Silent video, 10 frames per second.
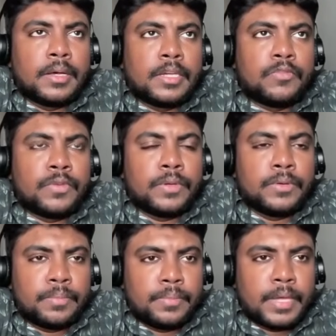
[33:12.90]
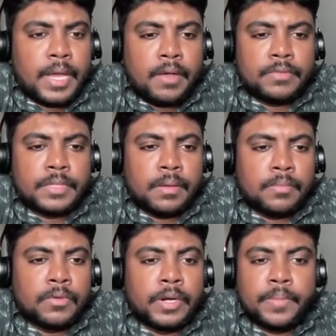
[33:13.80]
if you have
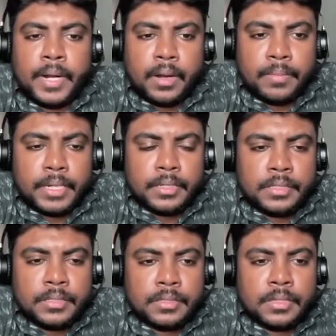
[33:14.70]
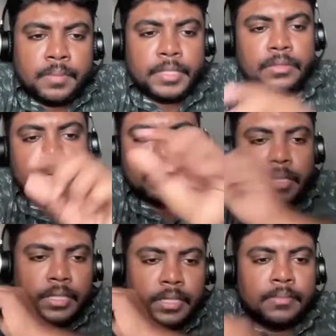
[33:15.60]
some query parameters coming through
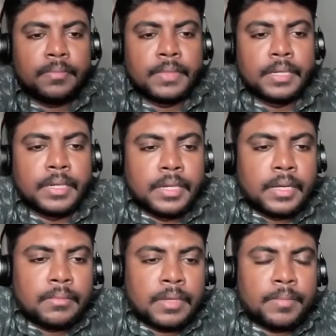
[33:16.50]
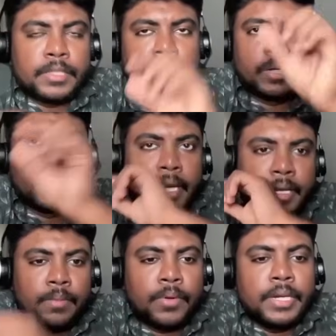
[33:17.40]
a get
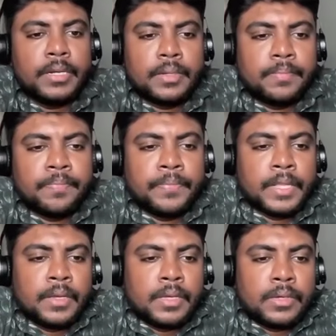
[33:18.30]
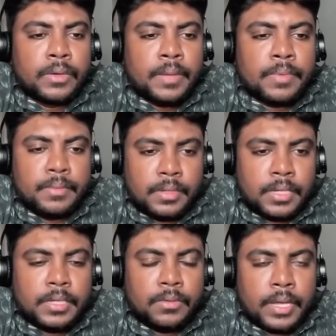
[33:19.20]
endpoint, you can
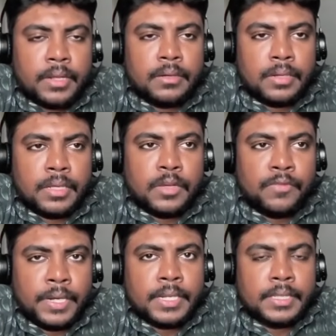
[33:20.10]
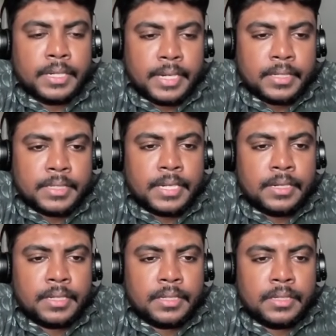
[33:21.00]
filter the data set
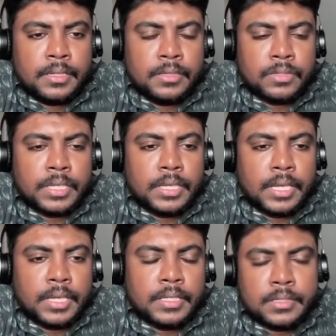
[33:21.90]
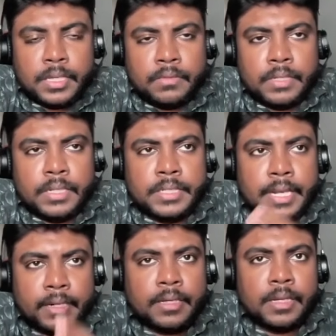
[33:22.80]
using SQL
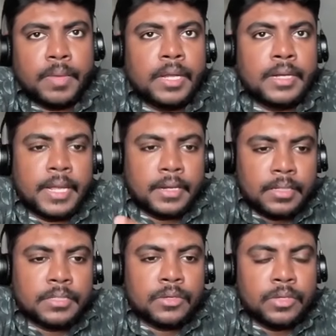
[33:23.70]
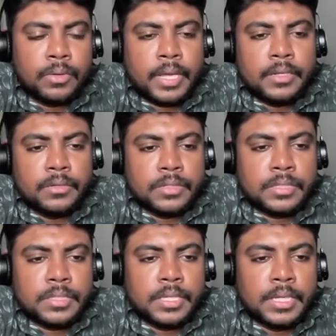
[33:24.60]
select command, and also you can use
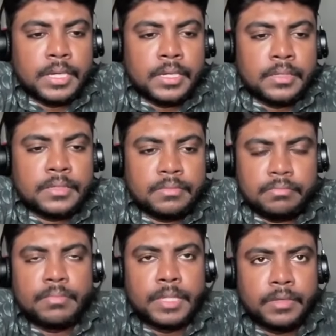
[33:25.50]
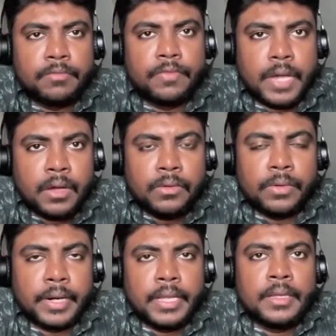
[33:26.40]
the where
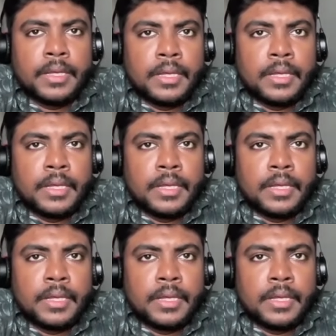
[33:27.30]
query,